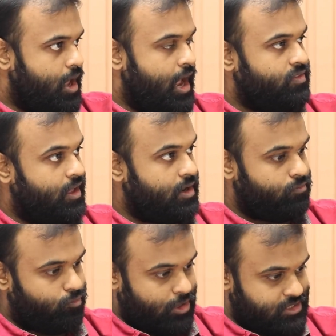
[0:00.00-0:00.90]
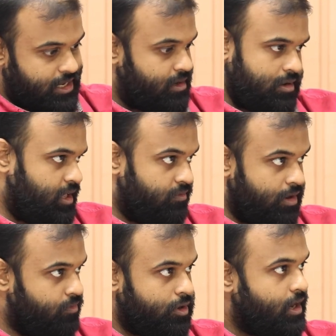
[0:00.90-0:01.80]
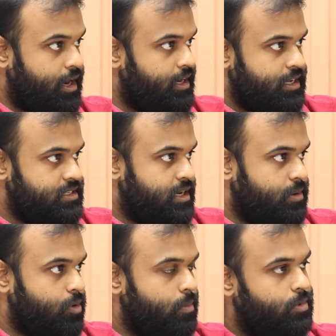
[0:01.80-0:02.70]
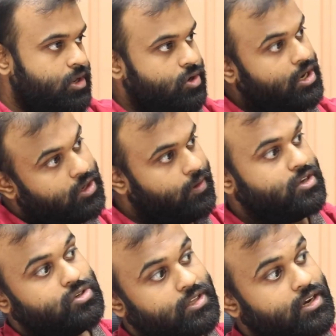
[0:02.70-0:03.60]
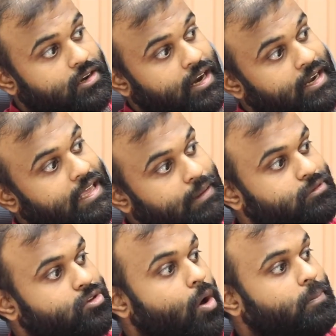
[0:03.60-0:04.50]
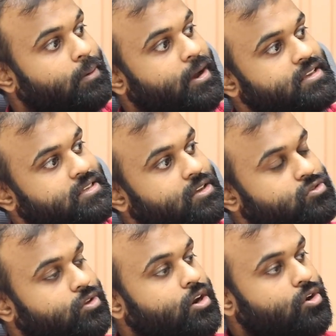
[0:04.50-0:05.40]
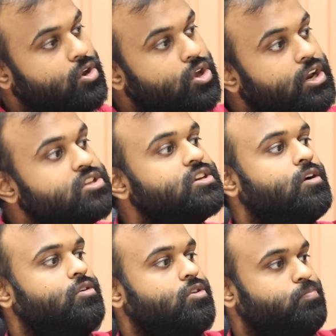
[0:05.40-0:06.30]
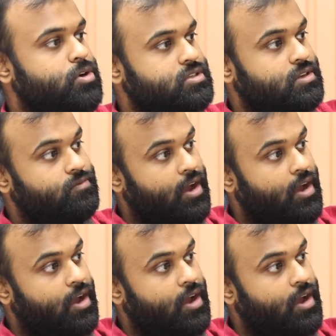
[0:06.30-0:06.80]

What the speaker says: And then once again, even if your targeting is set up properly, you need to ensure that it keeps optimizing so that you're reaching out to the person